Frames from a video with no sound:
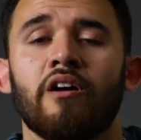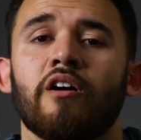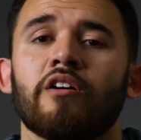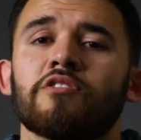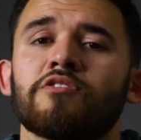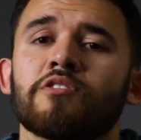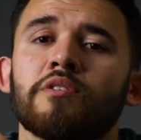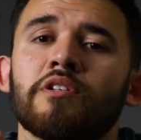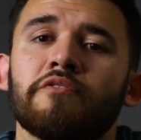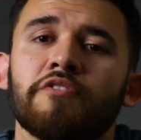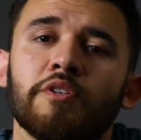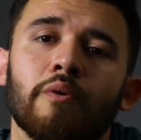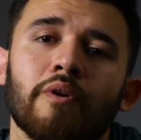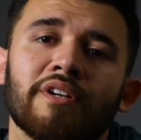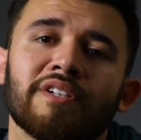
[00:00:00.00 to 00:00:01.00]
Also, if
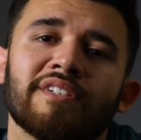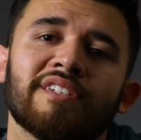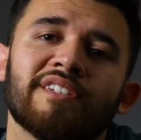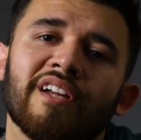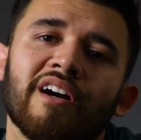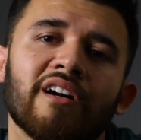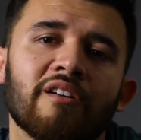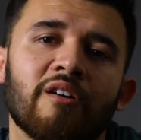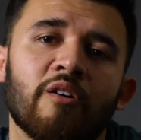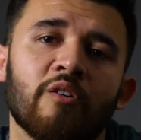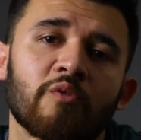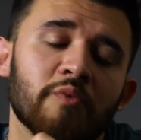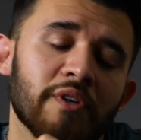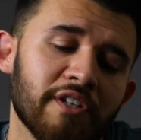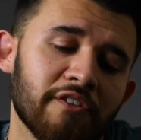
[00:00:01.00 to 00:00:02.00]
you are not
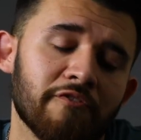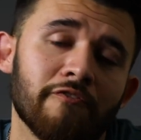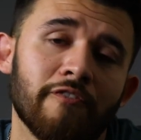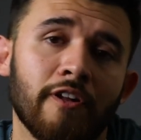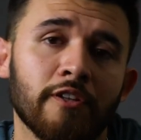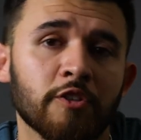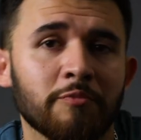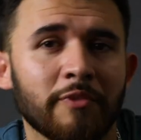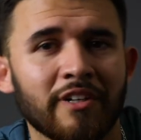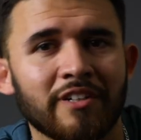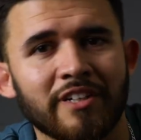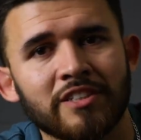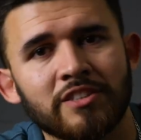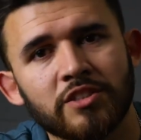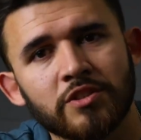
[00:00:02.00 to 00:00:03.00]
already following me
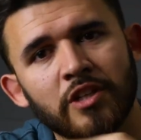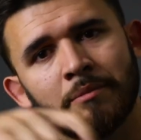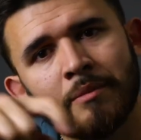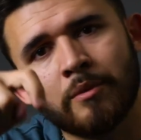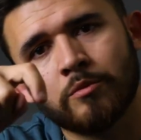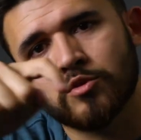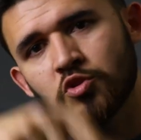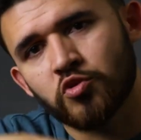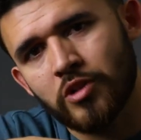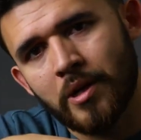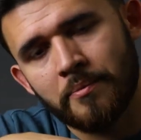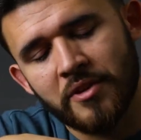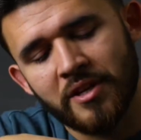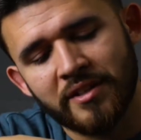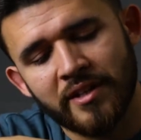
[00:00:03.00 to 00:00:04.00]
on Instagram, I will
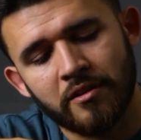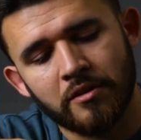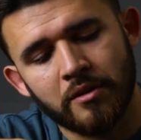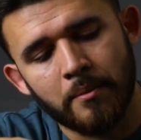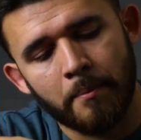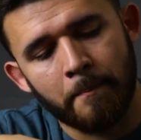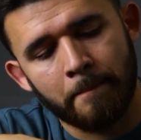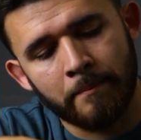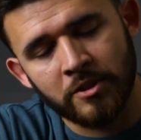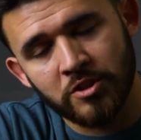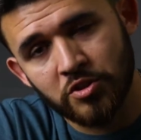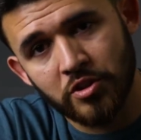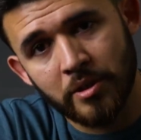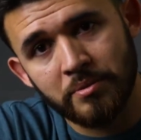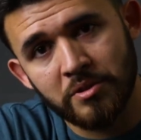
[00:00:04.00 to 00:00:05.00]
drop that down in the
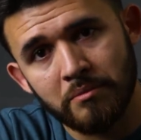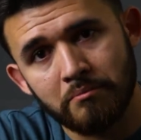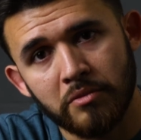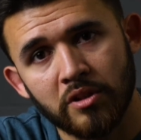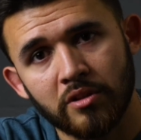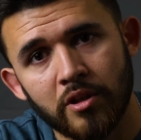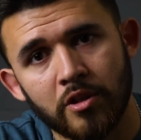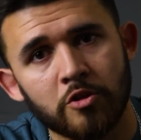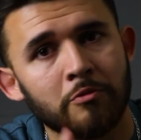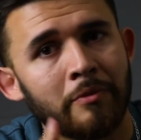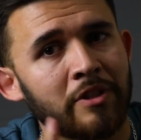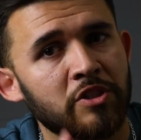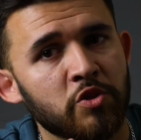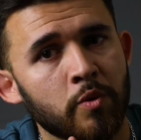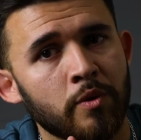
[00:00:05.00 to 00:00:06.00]
description below.
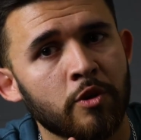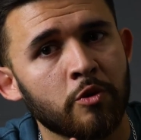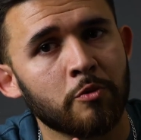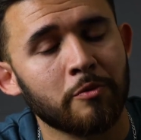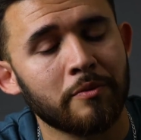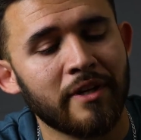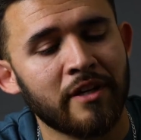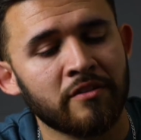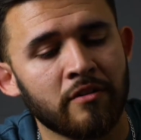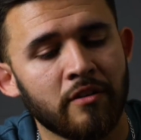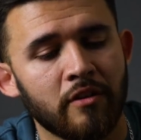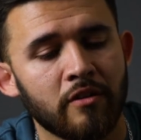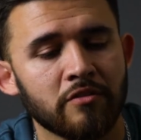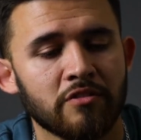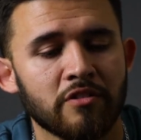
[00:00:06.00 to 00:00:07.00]
My Twitter will be down there
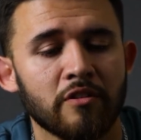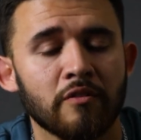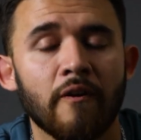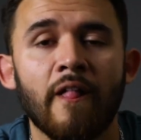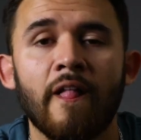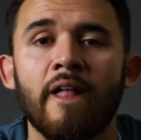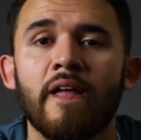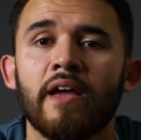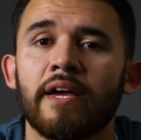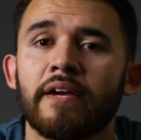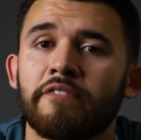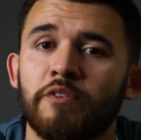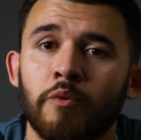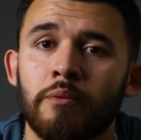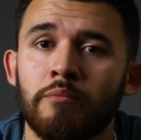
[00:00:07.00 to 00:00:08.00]
also.
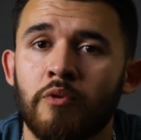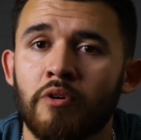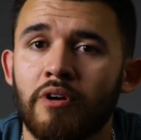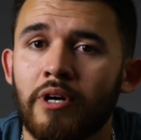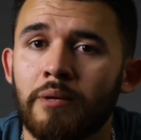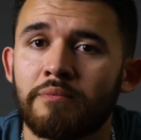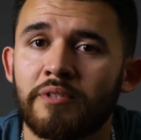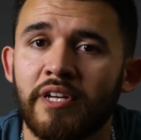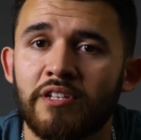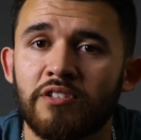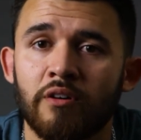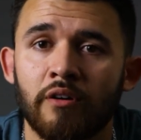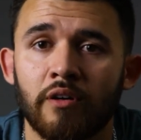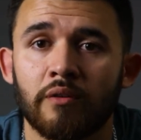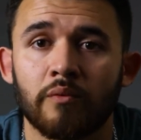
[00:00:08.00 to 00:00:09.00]
If you want more updates
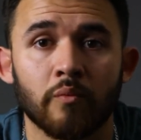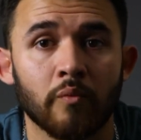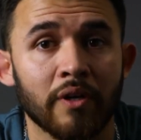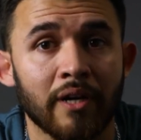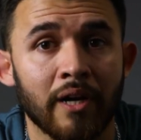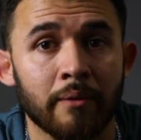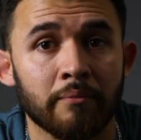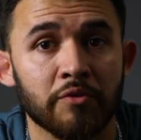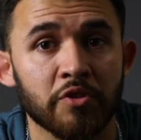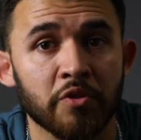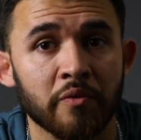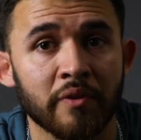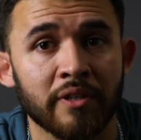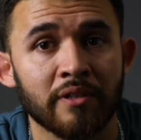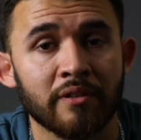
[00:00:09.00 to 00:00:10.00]
on what I'm
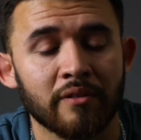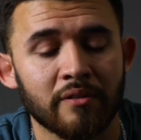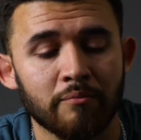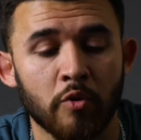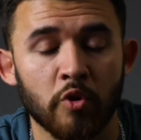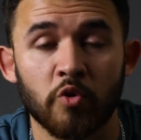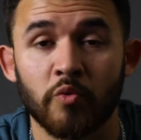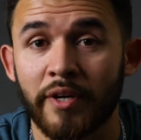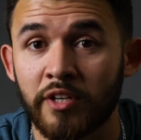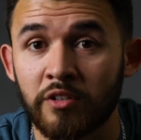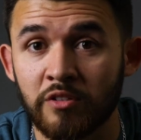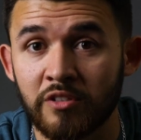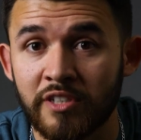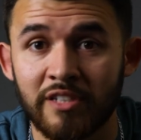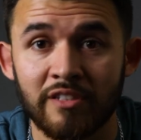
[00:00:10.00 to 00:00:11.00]
doing more
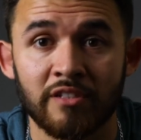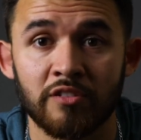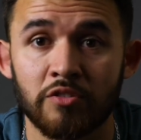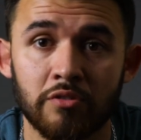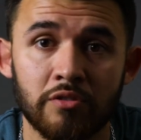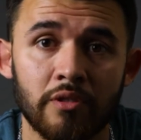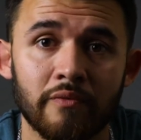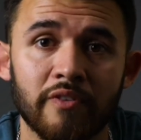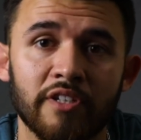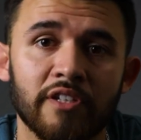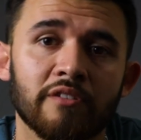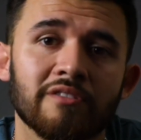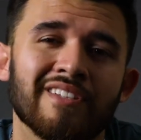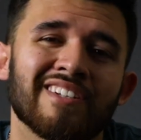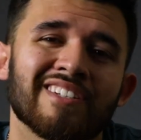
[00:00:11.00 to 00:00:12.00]
regularly than YouTube
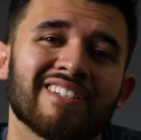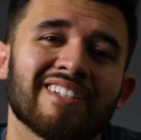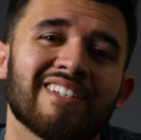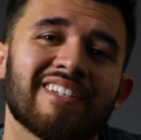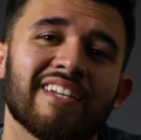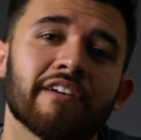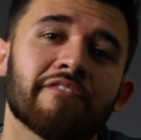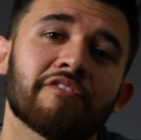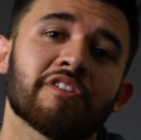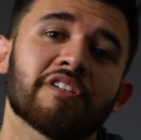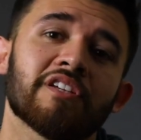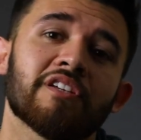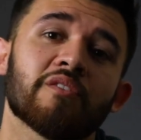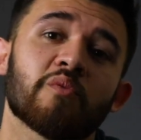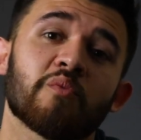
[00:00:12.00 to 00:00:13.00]
videos, that is
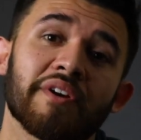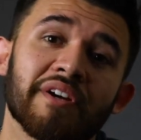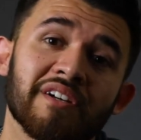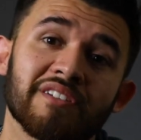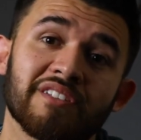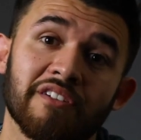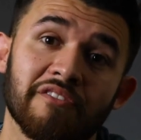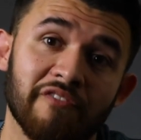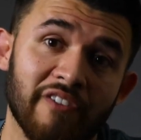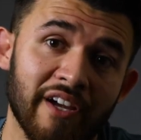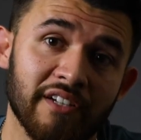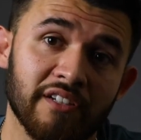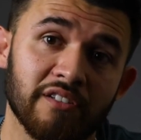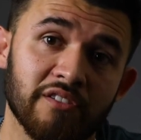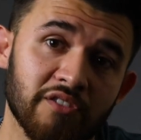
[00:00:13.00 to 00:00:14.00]
definitely where to
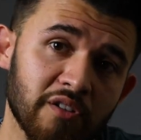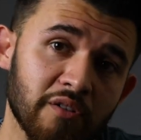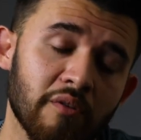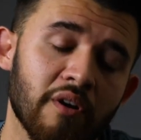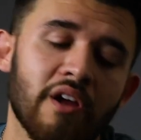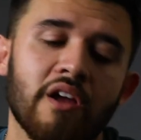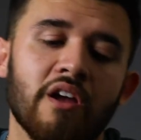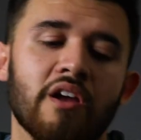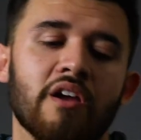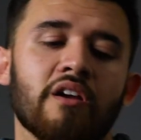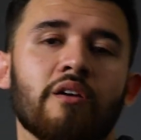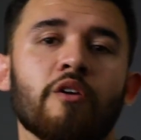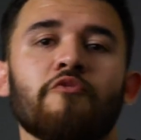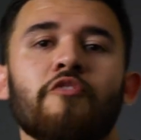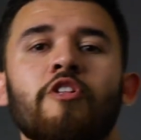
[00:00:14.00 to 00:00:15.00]
find it. So
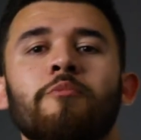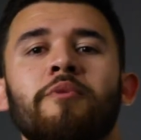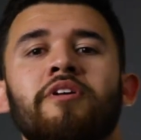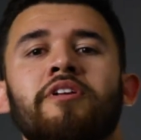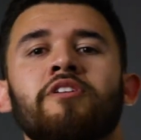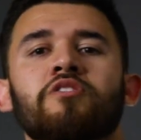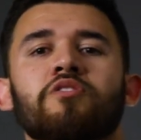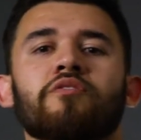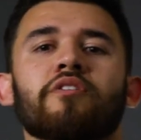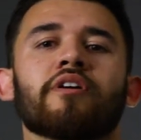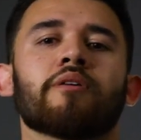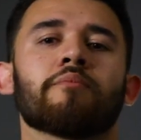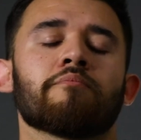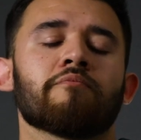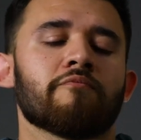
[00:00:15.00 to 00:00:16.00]
go follow me on
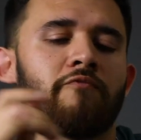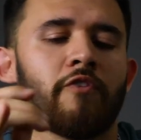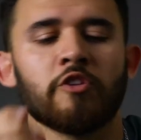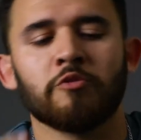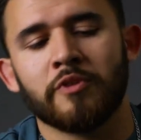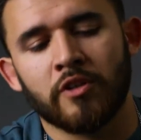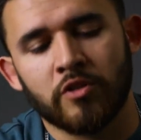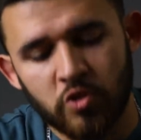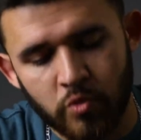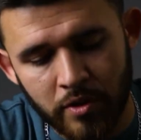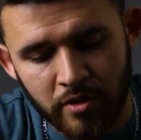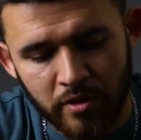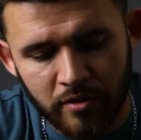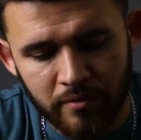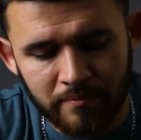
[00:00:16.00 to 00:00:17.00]
Instagram, follow me on
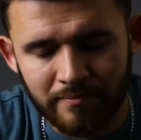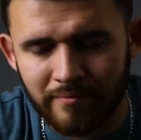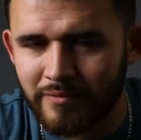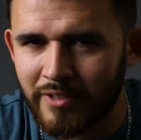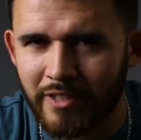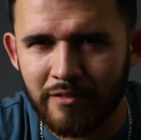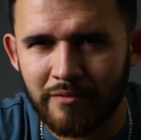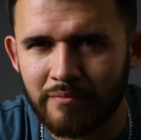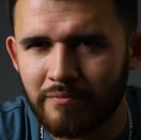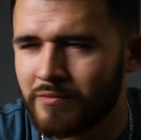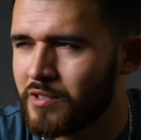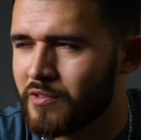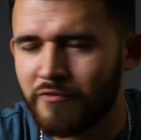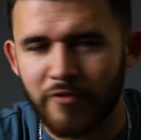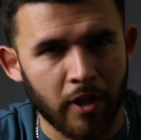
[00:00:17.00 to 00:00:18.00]
Twitter.
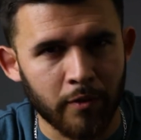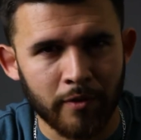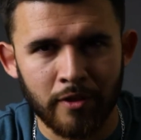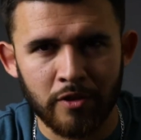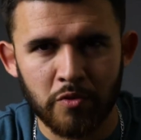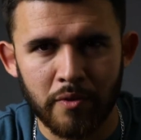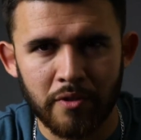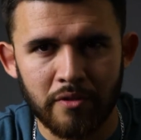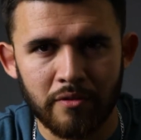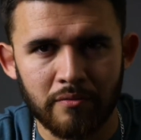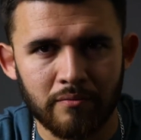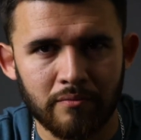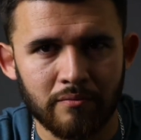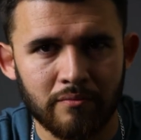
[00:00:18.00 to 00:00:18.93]
Is it following on Twitter?